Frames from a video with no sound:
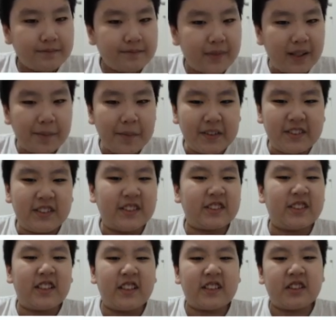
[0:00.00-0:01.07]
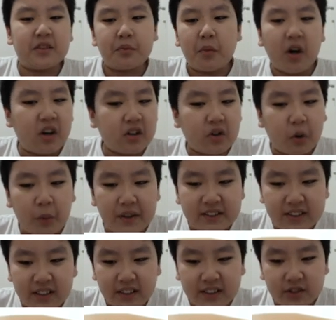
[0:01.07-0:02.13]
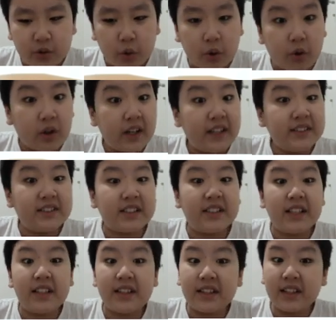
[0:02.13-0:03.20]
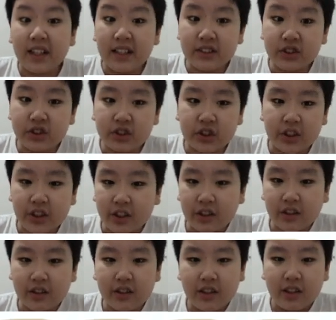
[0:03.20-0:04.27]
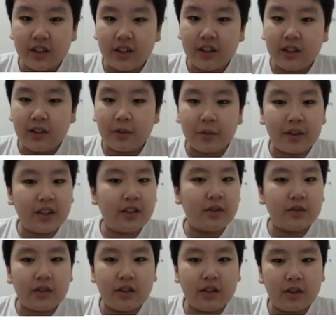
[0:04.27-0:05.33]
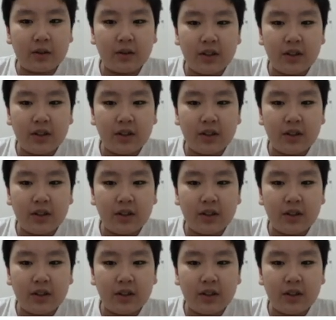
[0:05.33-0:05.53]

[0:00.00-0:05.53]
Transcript: Maybe it's just a small coincidence, or is it intentional? We don't know.